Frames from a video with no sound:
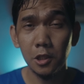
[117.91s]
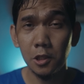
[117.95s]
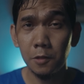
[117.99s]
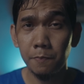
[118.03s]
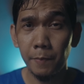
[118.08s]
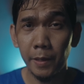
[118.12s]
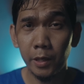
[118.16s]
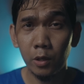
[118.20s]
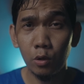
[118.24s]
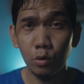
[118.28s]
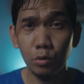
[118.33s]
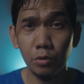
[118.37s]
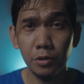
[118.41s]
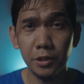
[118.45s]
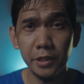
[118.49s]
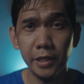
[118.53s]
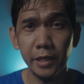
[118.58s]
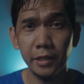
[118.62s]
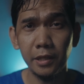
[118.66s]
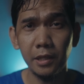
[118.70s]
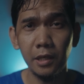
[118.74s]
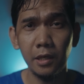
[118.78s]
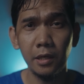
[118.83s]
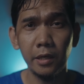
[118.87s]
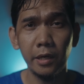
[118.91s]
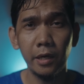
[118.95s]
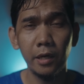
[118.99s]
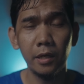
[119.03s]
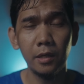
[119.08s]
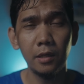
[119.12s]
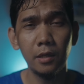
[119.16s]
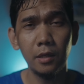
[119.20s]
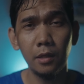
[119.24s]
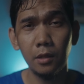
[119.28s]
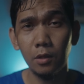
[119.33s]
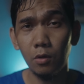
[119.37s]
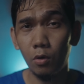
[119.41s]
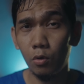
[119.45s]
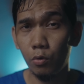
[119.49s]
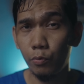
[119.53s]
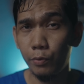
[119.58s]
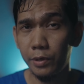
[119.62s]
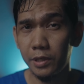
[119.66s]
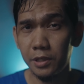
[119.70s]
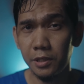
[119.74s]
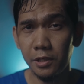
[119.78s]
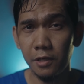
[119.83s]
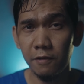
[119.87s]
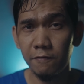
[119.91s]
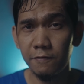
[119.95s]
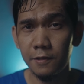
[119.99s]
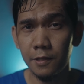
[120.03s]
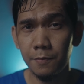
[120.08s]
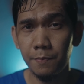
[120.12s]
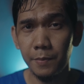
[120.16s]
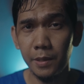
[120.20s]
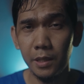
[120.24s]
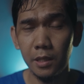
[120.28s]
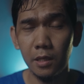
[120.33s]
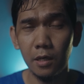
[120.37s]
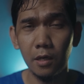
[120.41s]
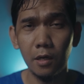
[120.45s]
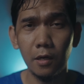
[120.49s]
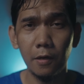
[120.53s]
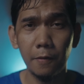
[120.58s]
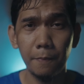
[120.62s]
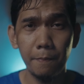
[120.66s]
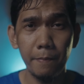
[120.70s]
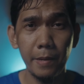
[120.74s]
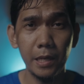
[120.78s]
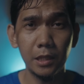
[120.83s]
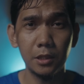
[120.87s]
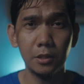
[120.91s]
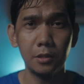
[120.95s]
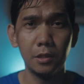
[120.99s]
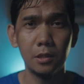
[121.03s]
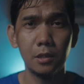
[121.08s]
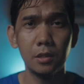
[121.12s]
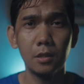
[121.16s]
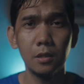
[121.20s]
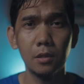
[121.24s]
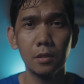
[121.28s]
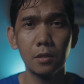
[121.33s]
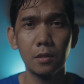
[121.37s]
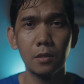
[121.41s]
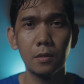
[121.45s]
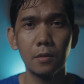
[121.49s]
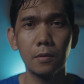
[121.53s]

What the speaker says: is my go-to setting and it always gives me the best result.